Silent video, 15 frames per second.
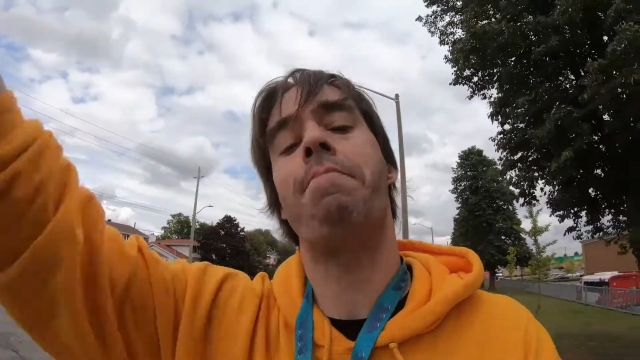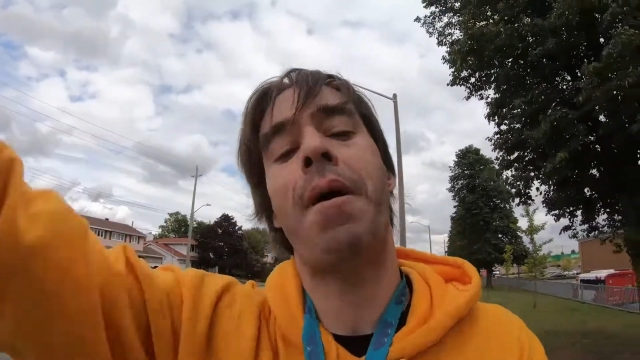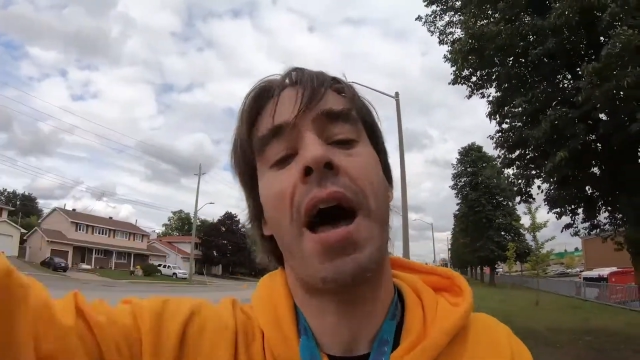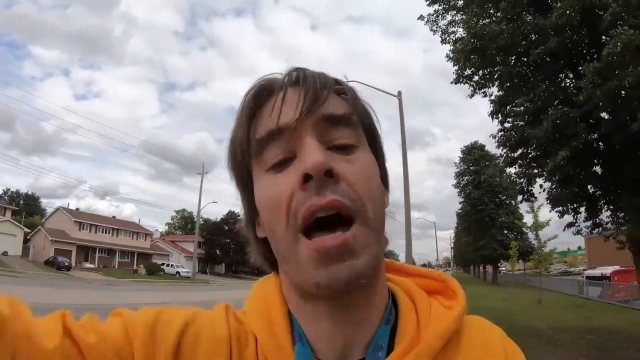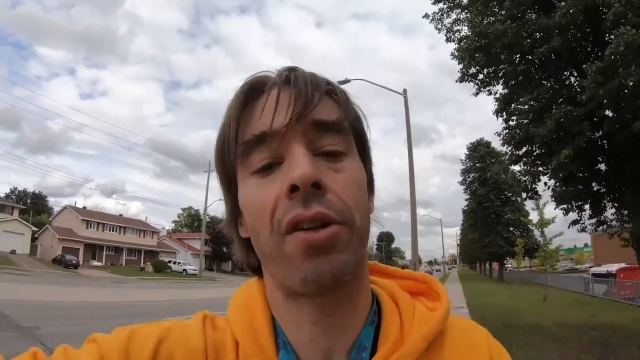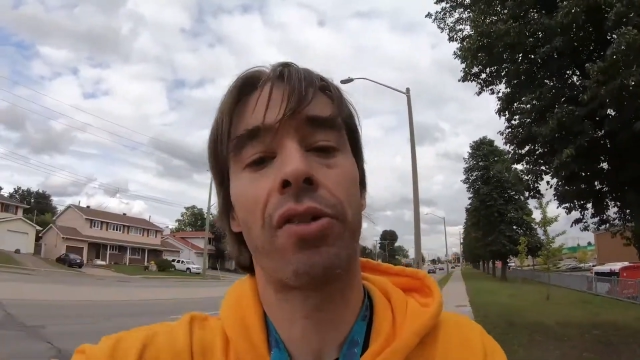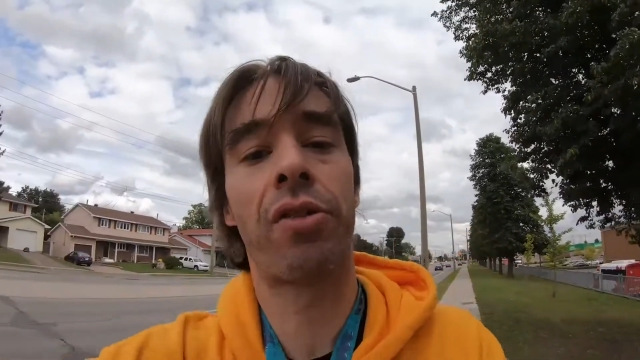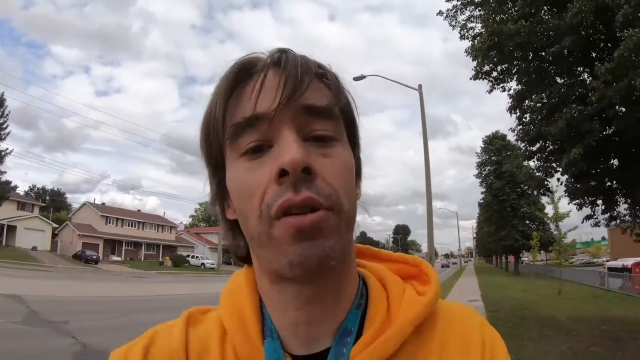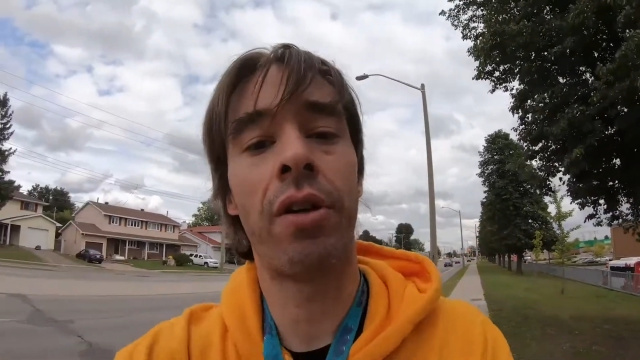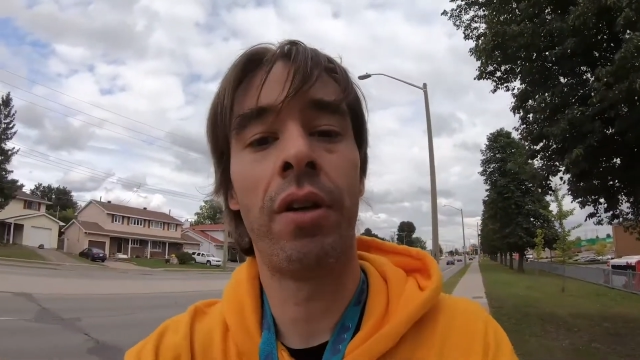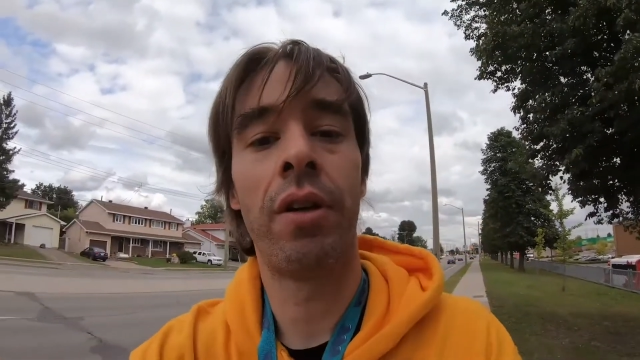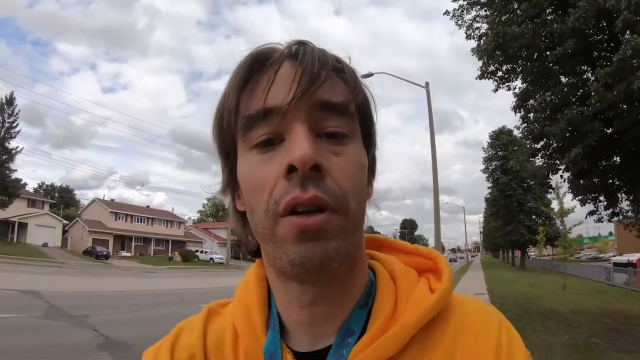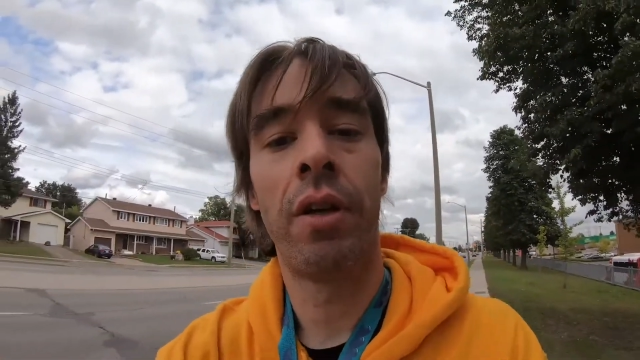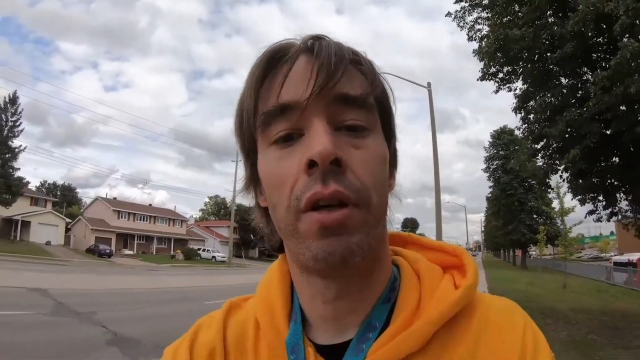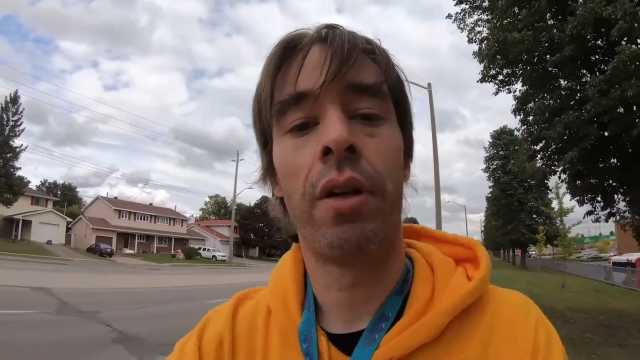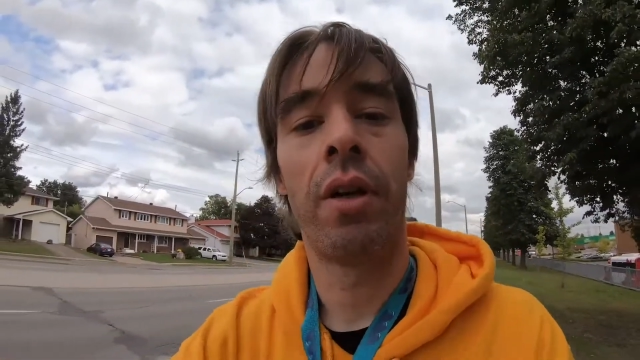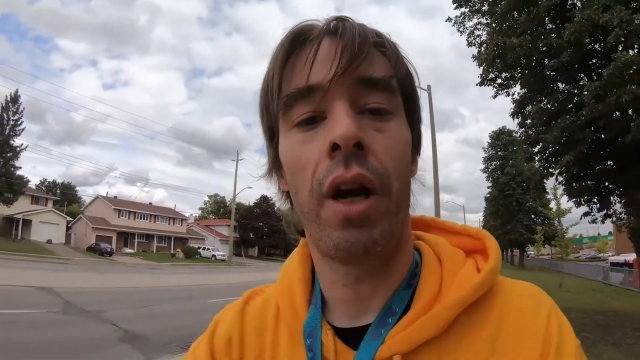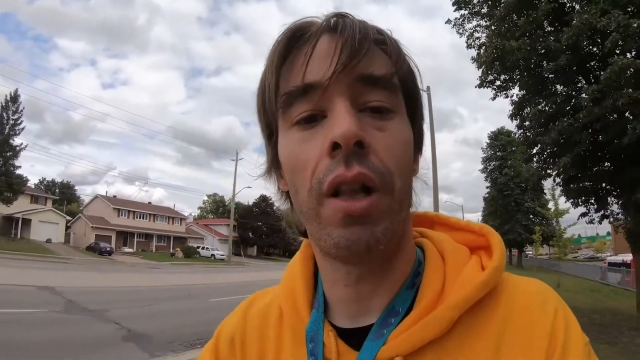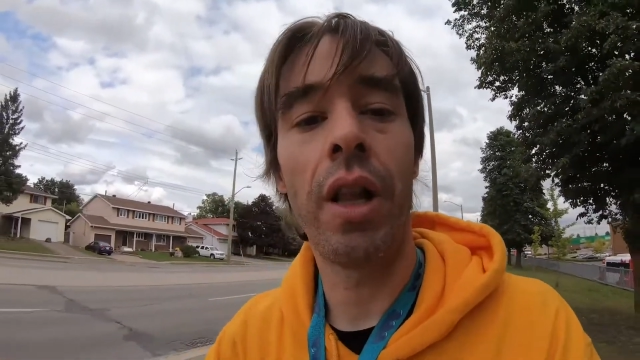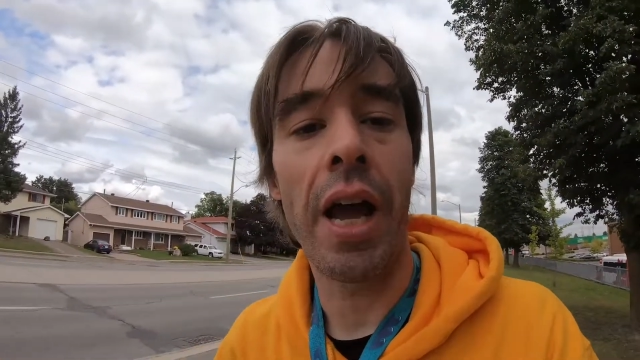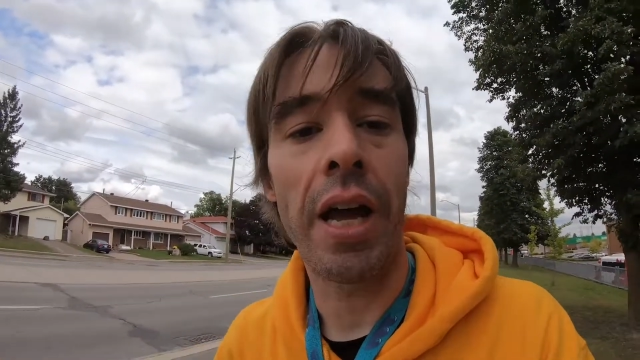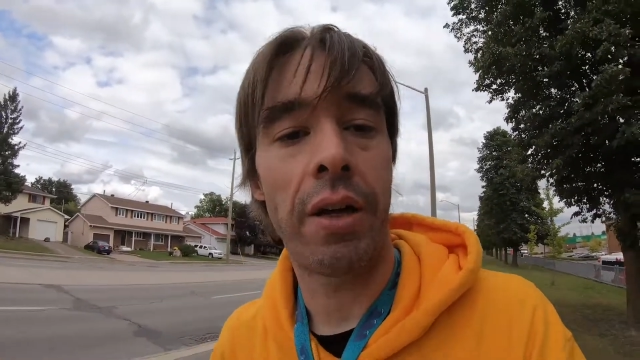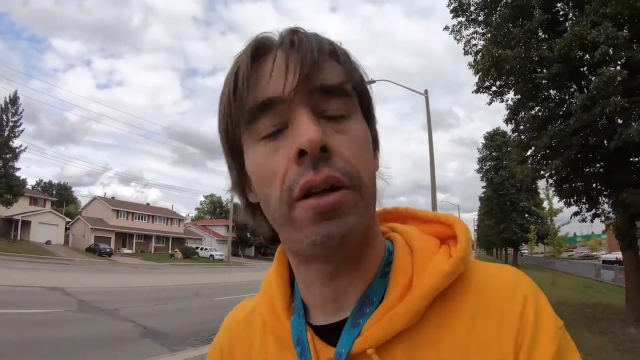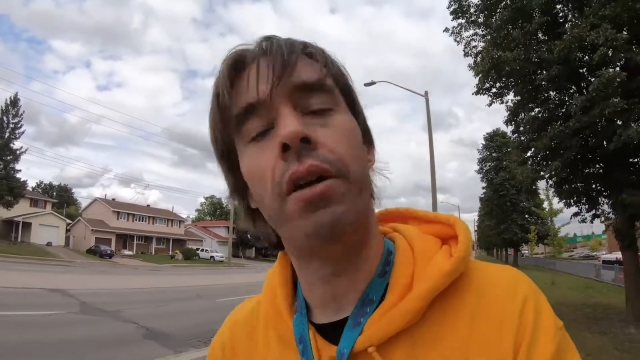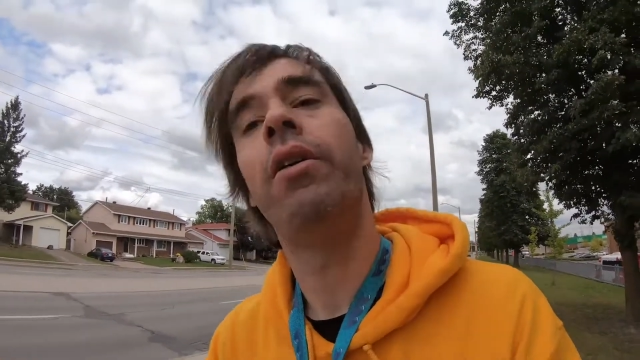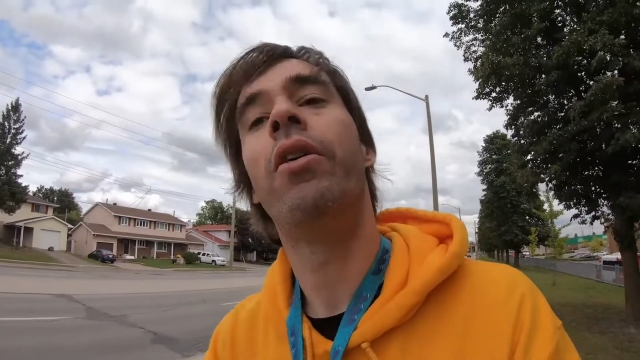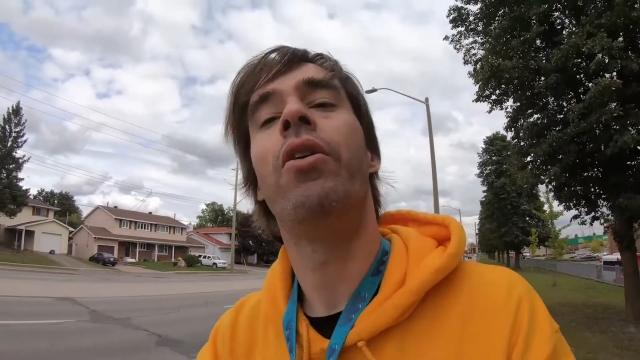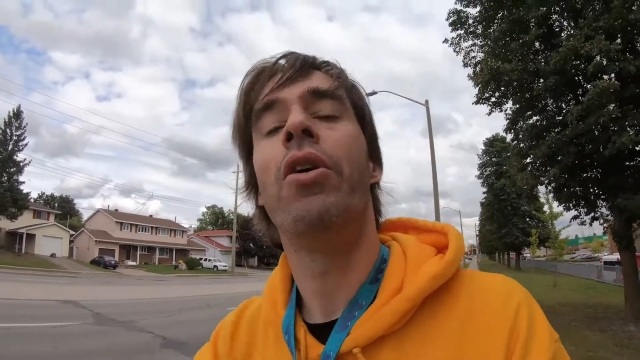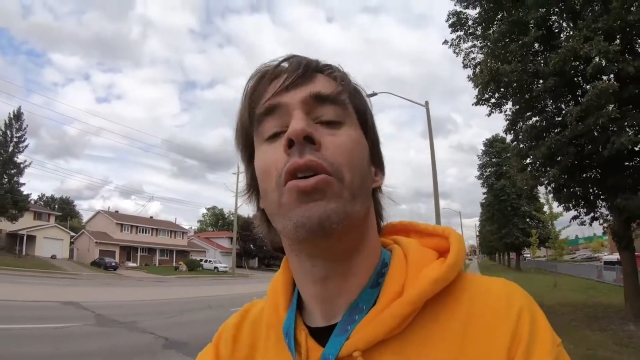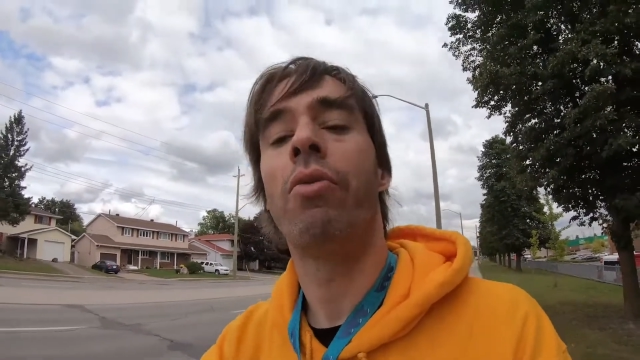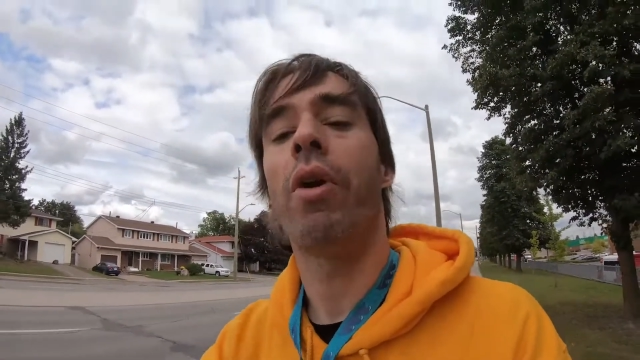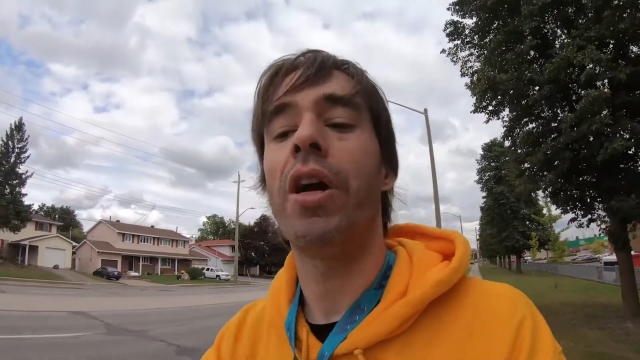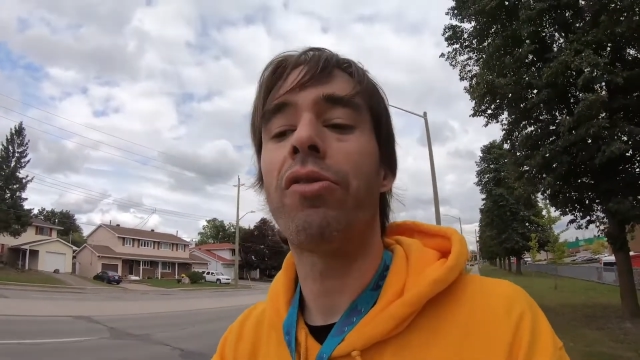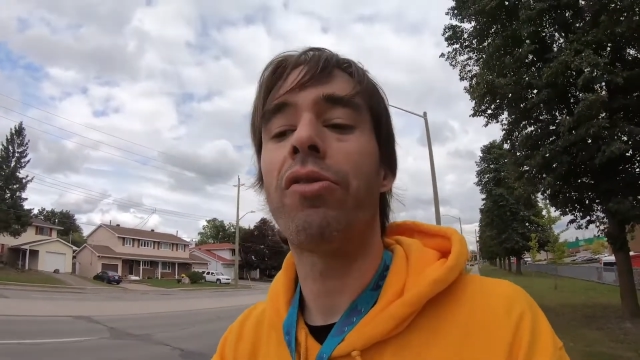past a light, right?